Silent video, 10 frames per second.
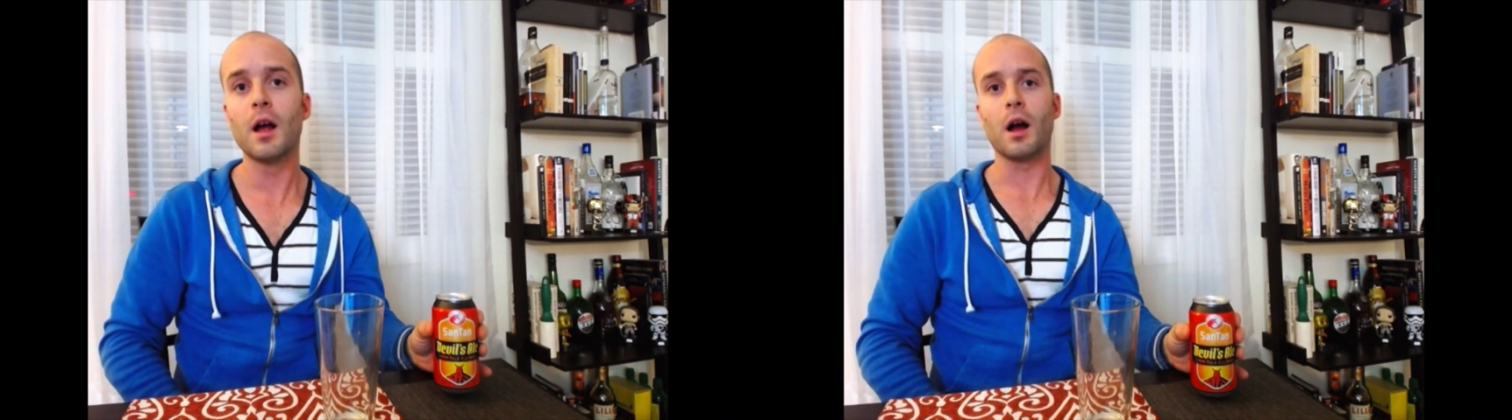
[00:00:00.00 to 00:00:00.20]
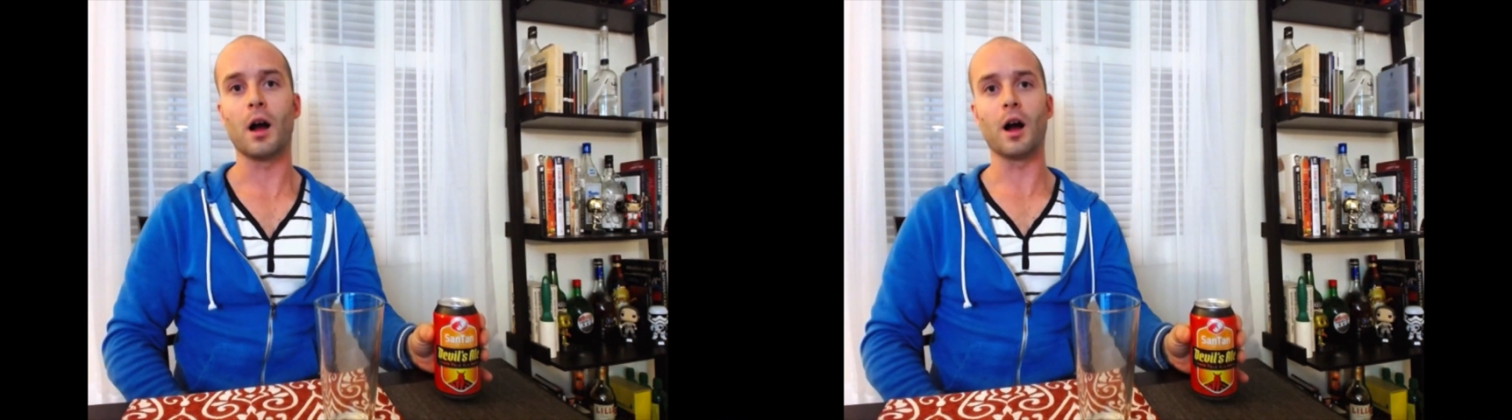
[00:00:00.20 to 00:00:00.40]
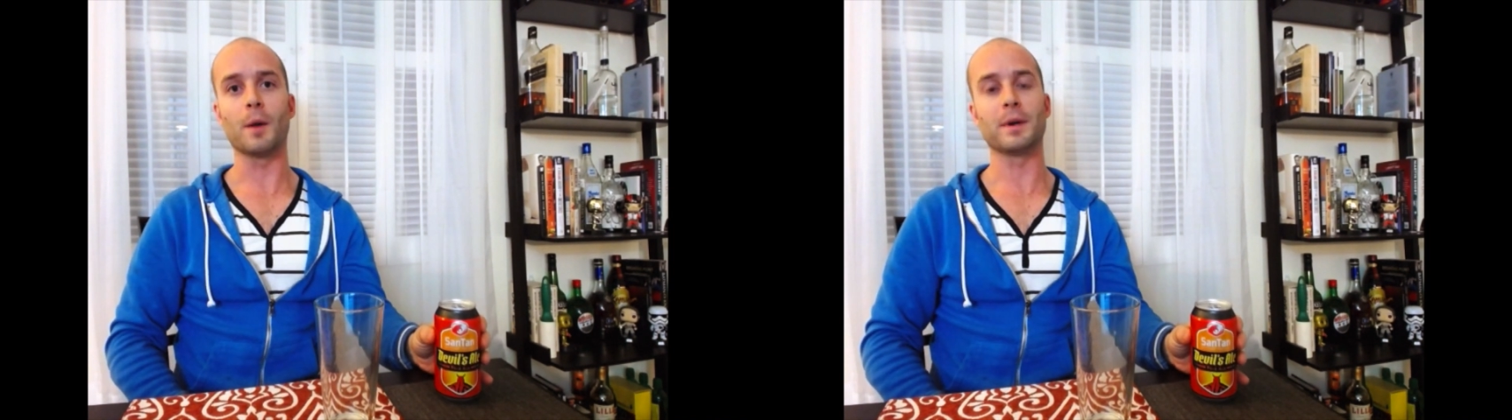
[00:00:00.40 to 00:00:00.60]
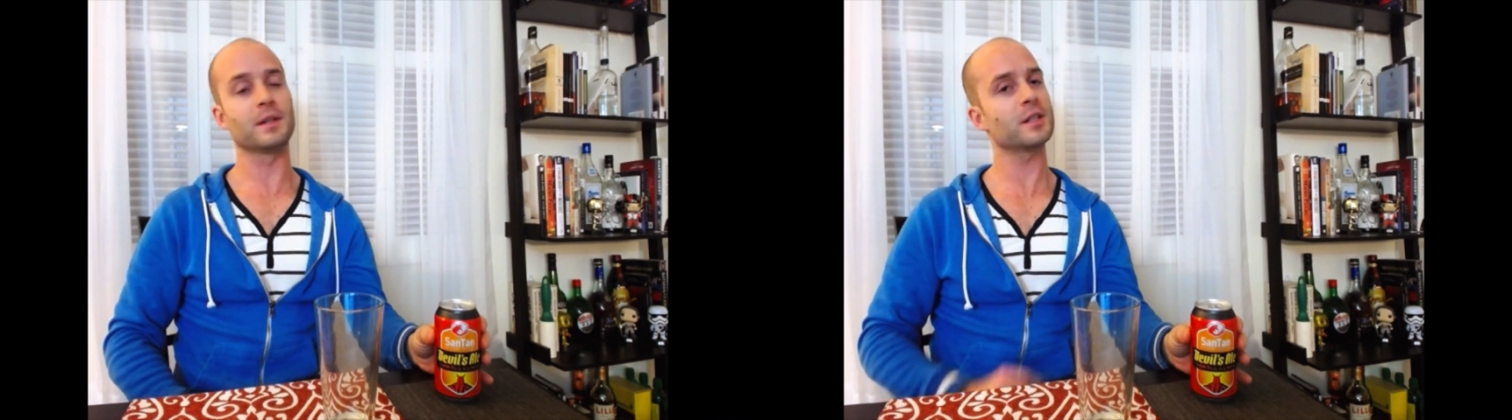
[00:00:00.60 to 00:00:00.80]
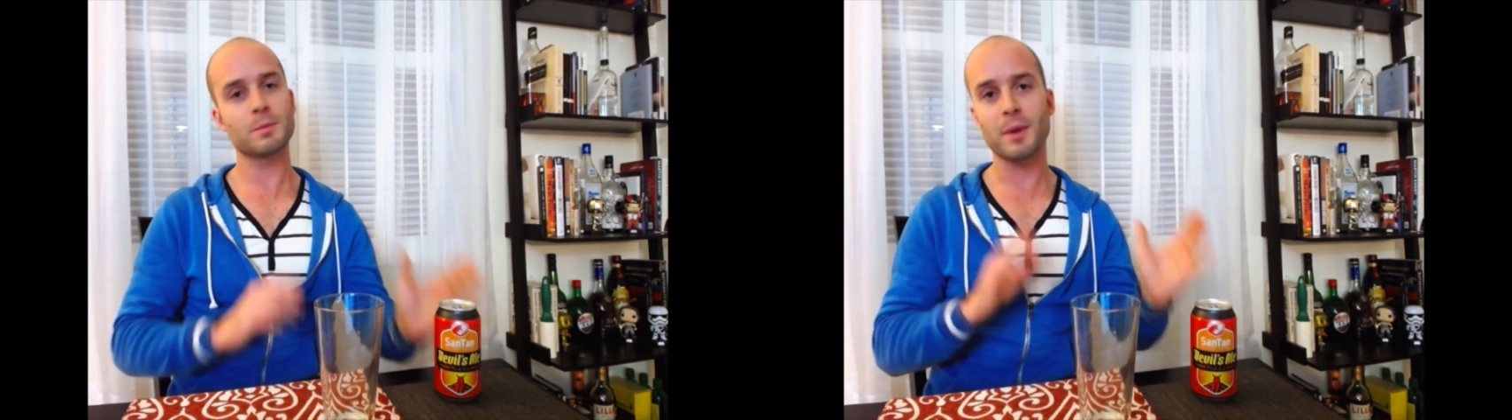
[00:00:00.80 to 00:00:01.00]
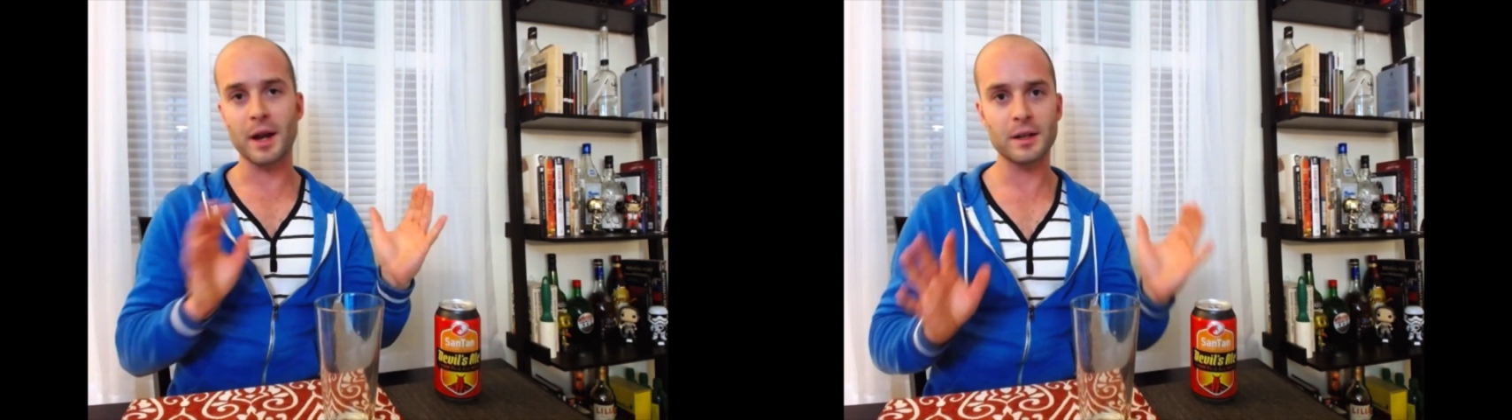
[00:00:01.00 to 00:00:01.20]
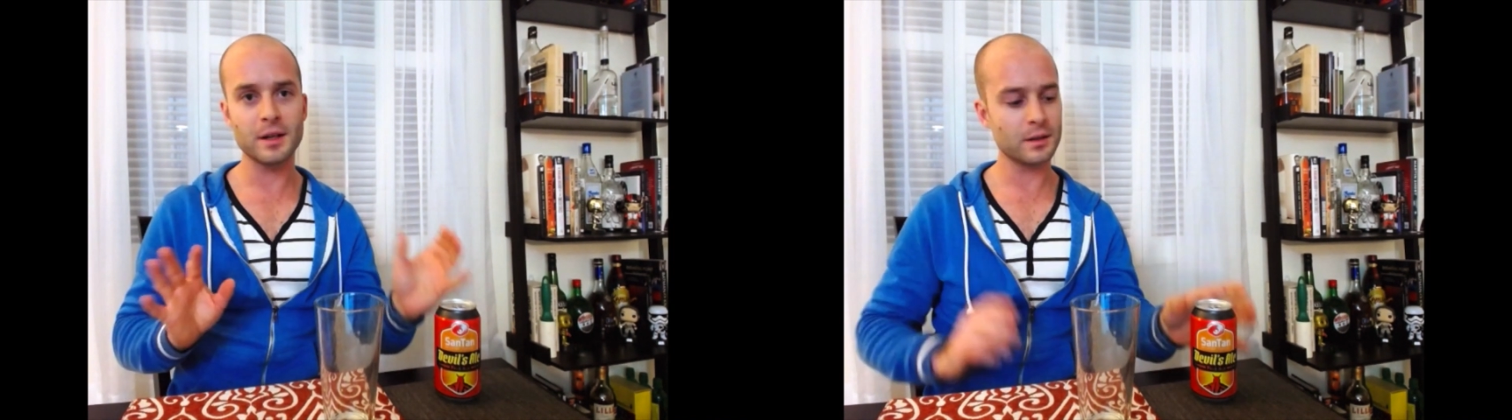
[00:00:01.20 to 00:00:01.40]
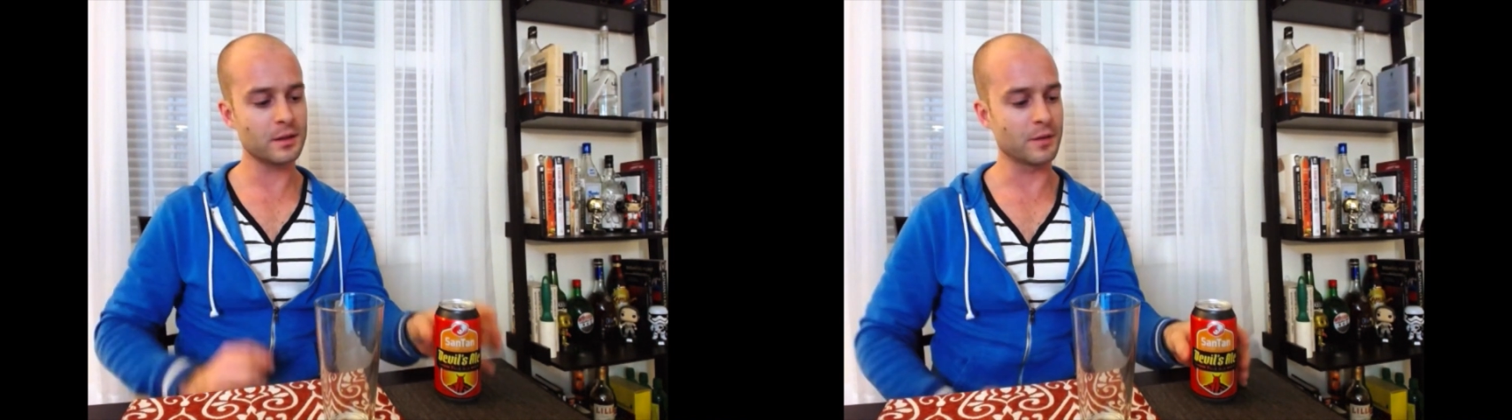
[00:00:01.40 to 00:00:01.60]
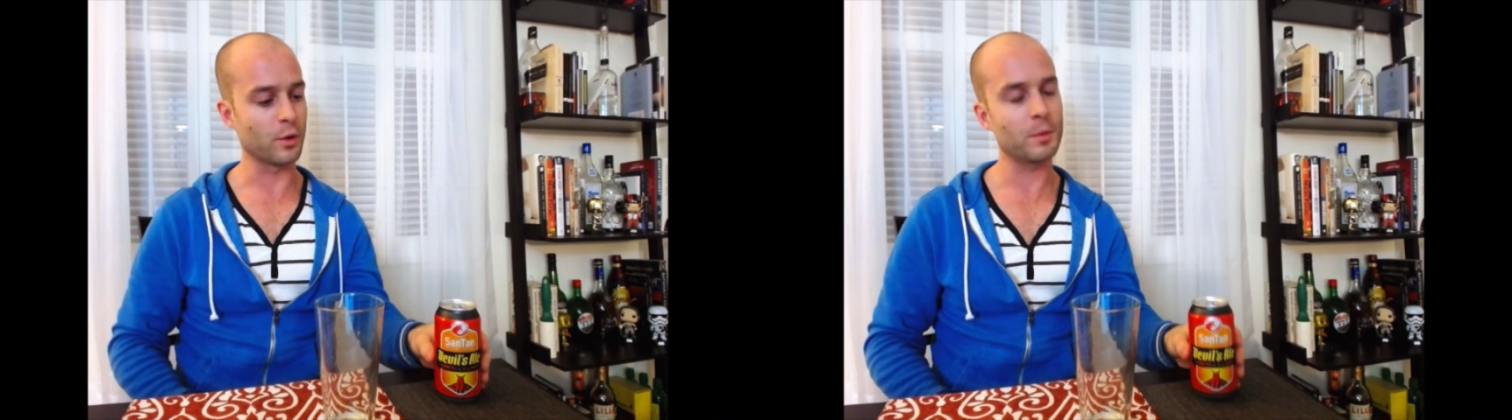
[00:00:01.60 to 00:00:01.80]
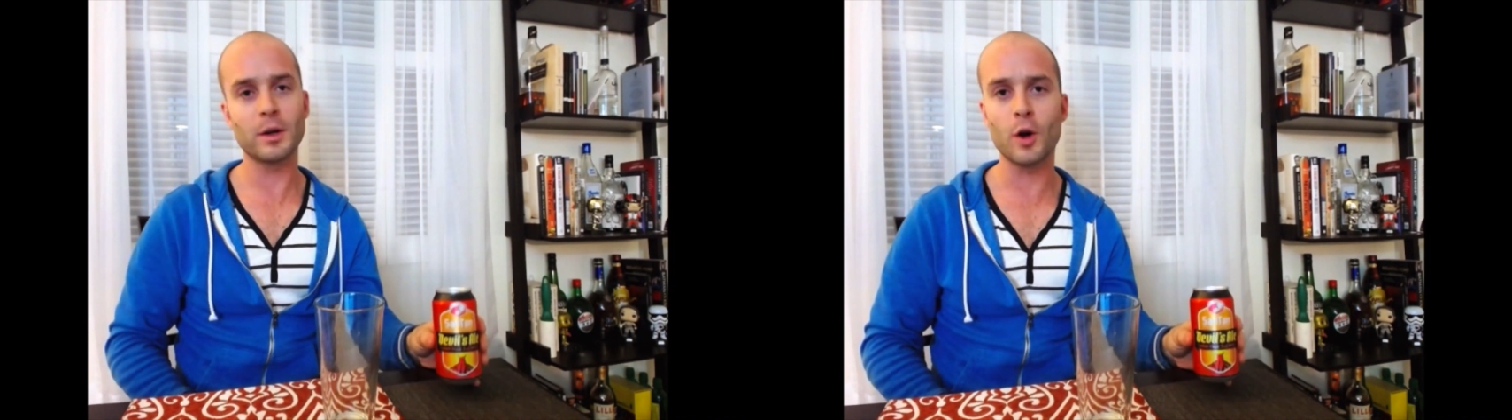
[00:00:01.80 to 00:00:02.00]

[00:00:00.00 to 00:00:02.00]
It is expanding. They've only been